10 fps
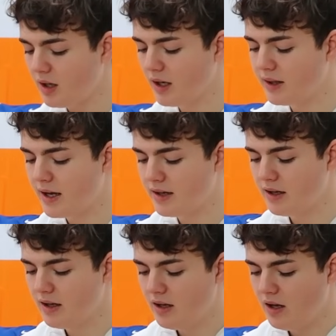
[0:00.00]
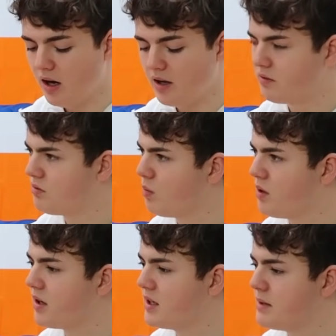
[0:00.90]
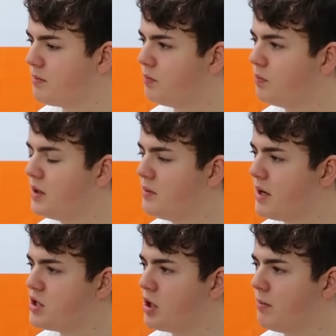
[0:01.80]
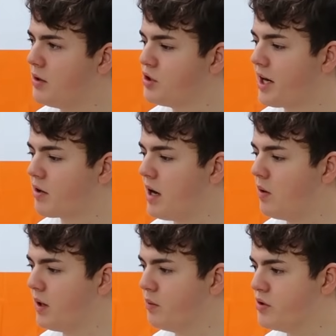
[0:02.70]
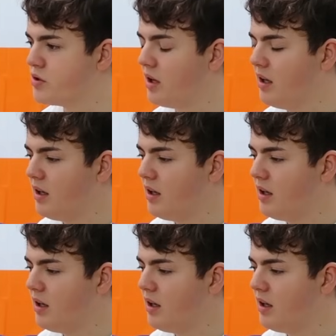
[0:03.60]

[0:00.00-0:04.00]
And then one thing I didn't mention about Jack Crowley was,